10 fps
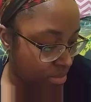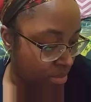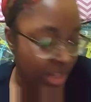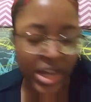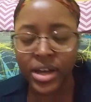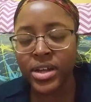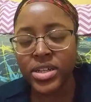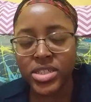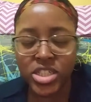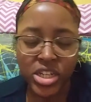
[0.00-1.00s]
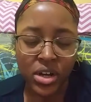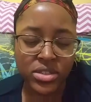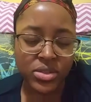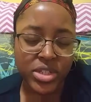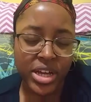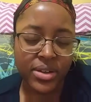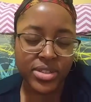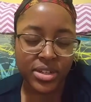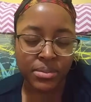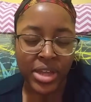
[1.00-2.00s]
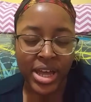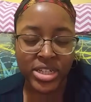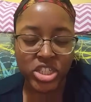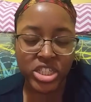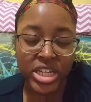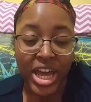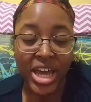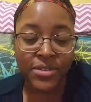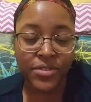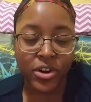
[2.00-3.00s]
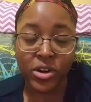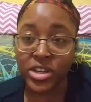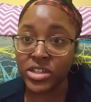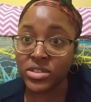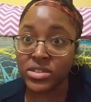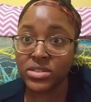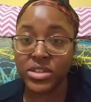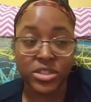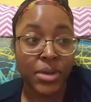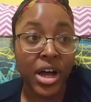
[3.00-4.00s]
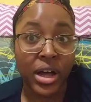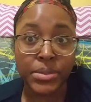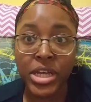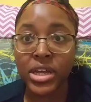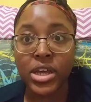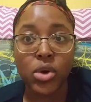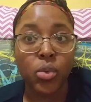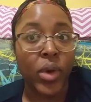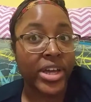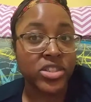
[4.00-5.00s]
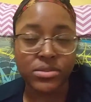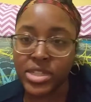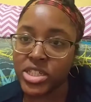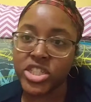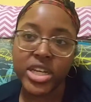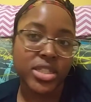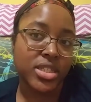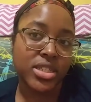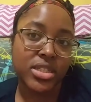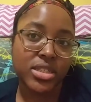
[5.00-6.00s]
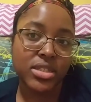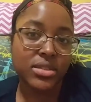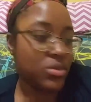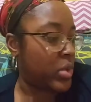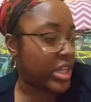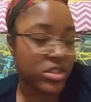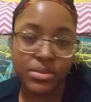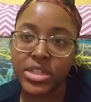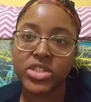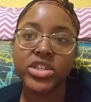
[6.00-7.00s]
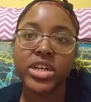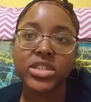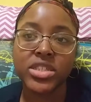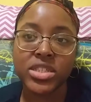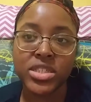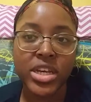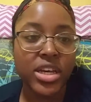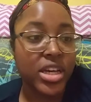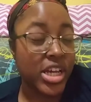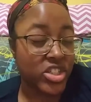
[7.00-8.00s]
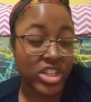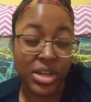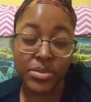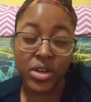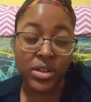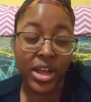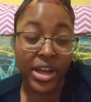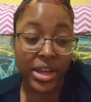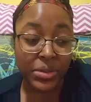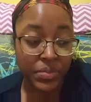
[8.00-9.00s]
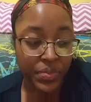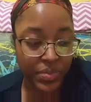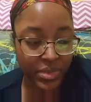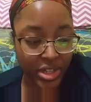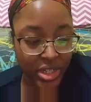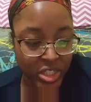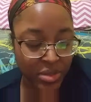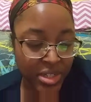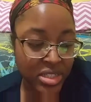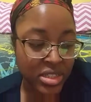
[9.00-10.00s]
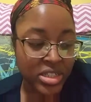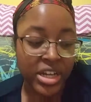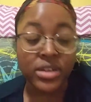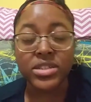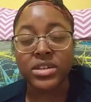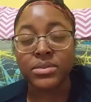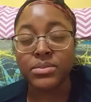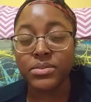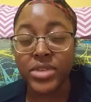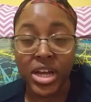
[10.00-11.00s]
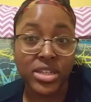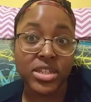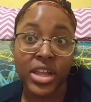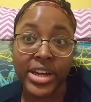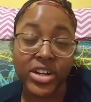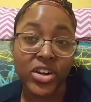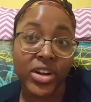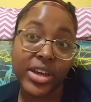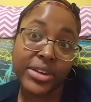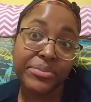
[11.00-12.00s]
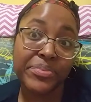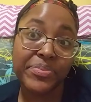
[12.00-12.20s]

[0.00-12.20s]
yeah, she also tells him that she gave his mom way too many chances. Way too many chances, and she kept on lying. And she basically tells him not to lie to her again.